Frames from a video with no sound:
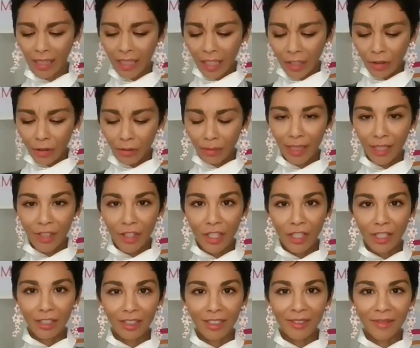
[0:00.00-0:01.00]
You
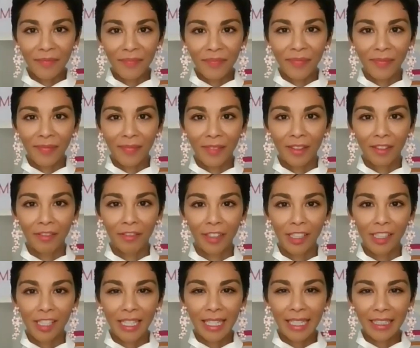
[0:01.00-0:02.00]
mentioned
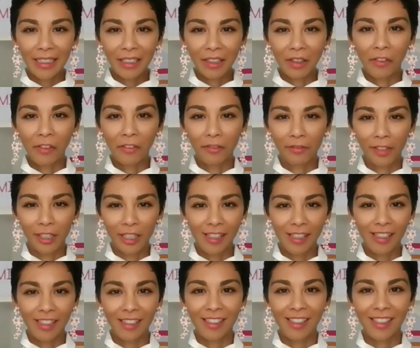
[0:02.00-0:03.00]
fintech
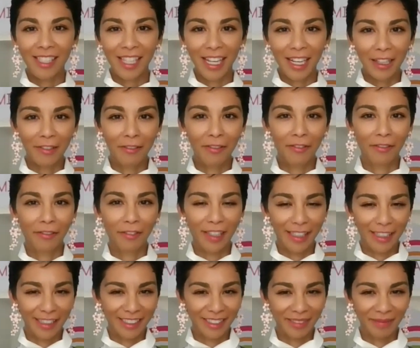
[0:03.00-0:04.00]
versus
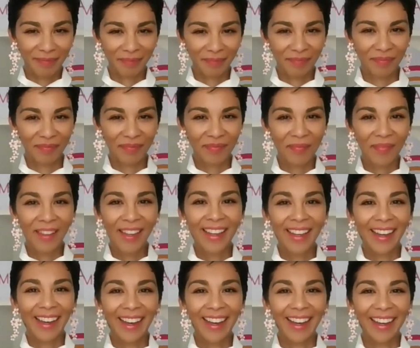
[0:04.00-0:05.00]
Techfin. And
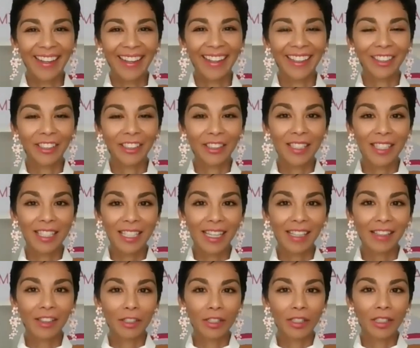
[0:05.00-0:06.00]
I
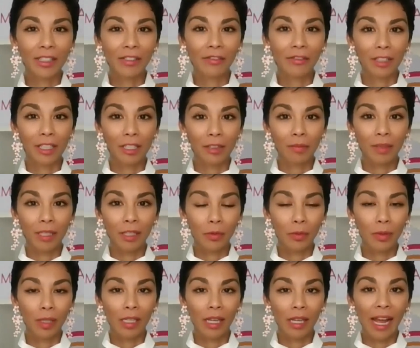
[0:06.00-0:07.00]
understand there's a difference
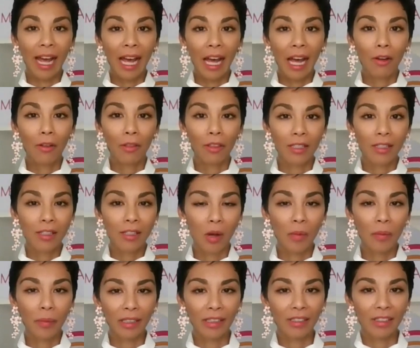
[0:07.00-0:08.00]
between how this
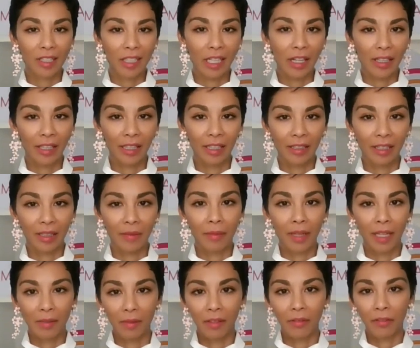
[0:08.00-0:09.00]
company started. There
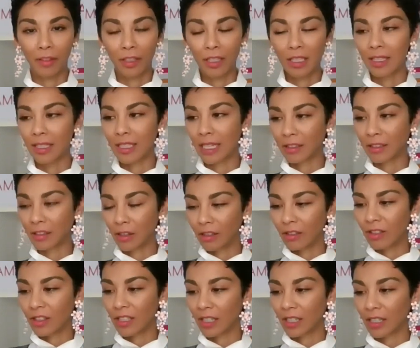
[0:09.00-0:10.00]
might be first
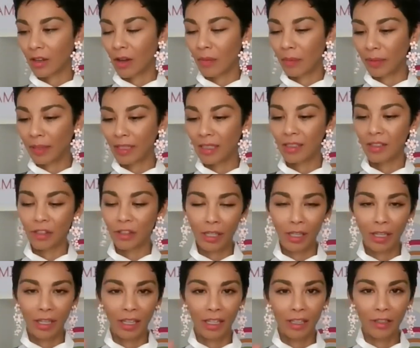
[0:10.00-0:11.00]
technology companies
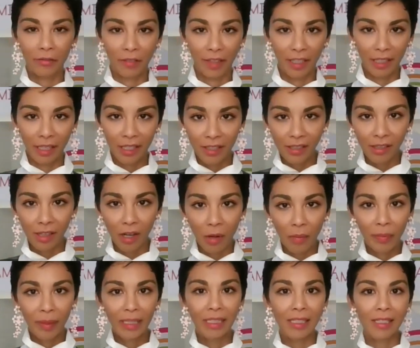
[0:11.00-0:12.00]
turning into financial
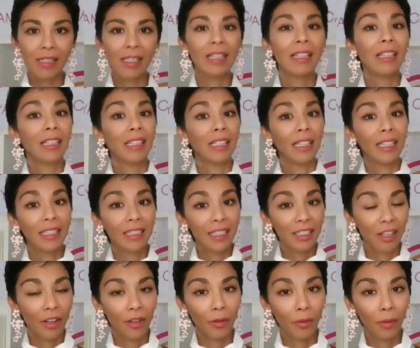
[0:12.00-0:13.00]
companies and
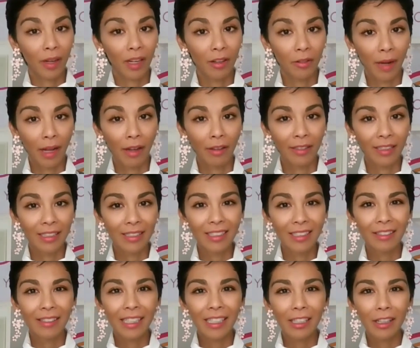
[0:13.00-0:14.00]
the other way around. Is
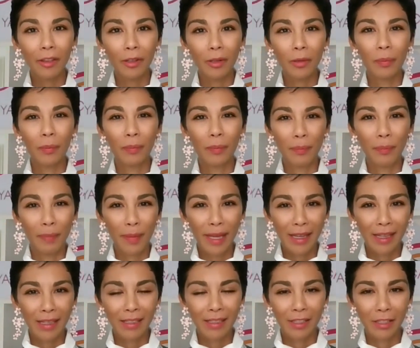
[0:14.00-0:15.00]
there any other
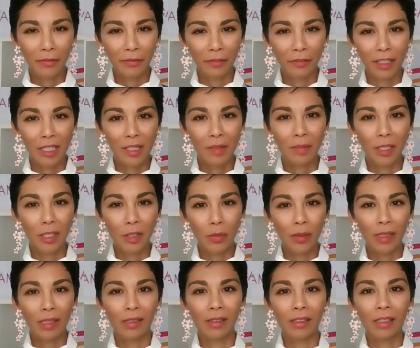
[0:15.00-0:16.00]
big difference
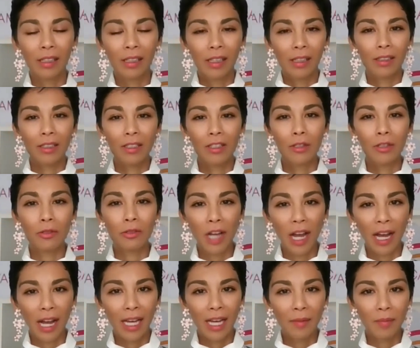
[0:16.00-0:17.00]
between these two
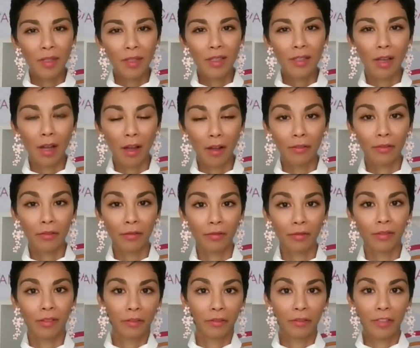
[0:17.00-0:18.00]
types of
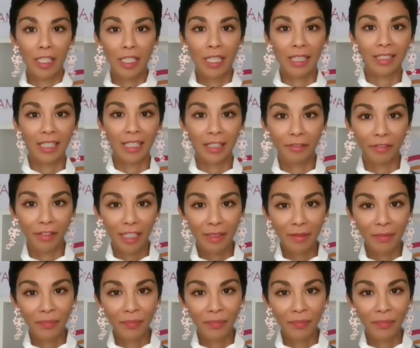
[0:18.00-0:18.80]
fintech, Techfin?